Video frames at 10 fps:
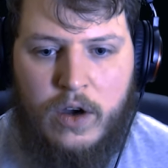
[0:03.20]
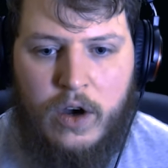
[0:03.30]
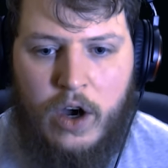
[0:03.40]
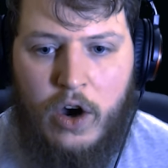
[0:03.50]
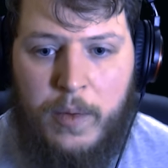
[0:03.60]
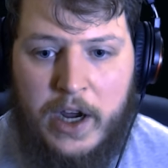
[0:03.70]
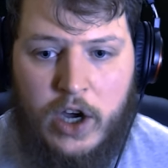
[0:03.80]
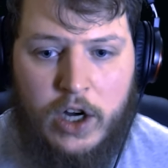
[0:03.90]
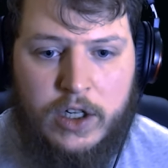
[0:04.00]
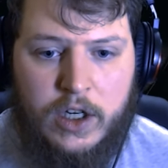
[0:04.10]
oh my
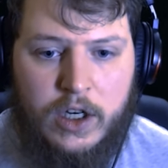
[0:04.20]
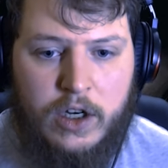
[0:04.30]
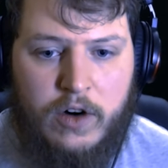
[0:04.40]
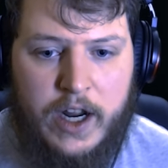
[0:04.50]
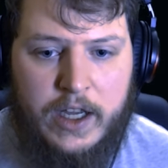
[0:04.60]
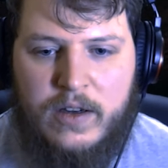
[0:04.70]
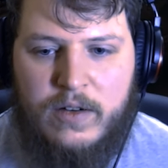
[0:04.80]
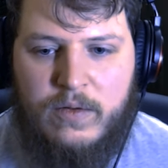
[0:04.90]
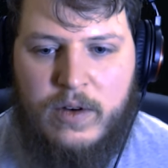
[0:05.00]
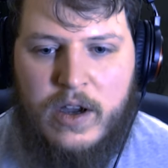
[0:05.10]
god, Craig,
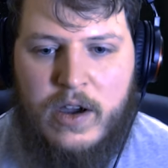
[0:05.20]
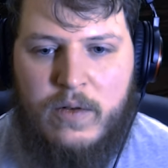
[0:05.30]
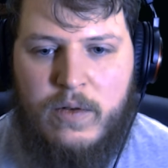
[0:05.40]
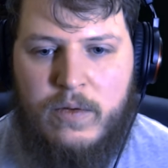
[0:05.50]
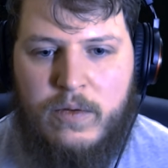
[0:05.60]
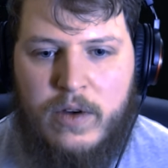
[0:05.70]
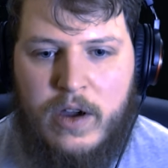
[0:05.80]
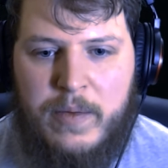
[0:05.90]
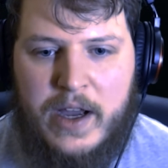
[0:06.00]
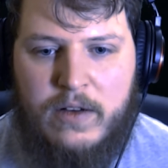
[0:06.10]
we're going, we're
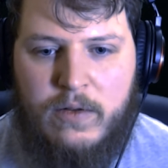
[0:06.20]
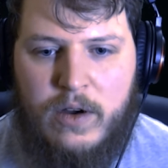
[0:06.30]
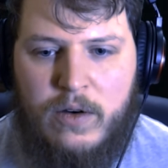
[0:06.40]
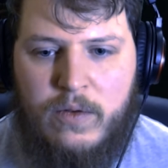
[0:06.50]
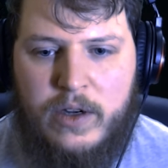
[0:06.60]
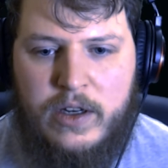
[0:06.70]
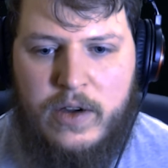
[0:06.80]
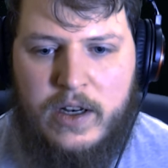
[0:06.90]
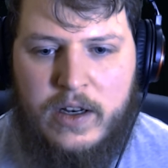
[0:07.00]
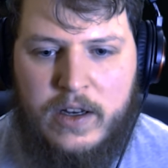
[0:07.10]
going back up. Whoa, what are you
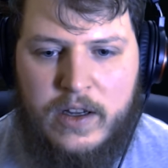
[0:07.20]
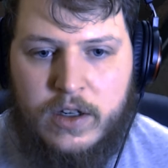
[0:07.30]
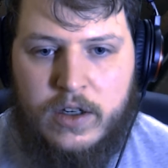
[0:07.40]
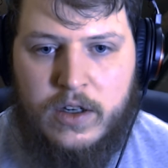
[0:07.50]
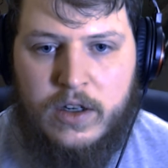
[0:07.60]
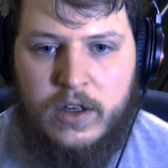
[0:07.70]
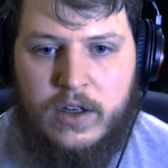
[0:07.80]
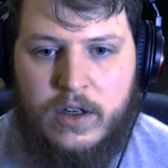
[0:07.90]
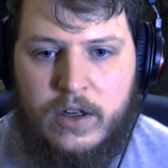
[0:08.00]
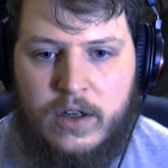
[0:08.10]
doing?
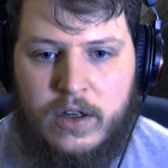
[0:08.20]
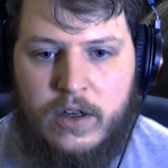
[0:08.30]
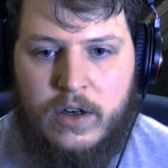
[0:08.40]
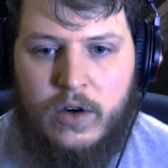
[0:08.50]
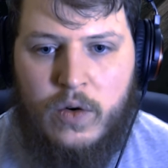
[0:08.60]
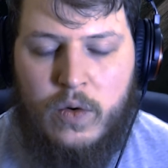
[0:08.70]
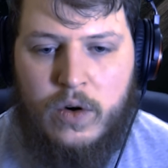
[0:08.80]
Oh,